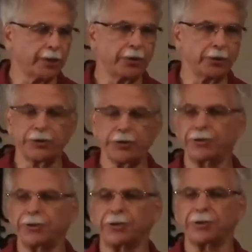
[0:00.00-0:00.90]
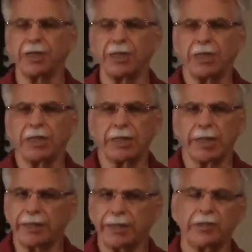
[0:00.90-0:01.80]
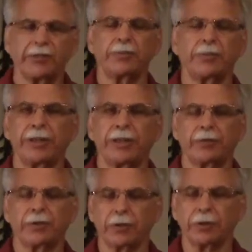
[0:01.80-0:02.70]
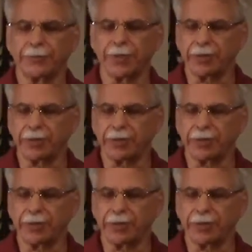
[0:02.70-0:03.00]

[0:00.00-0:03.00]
come to know Jesus. God had a different plan for her.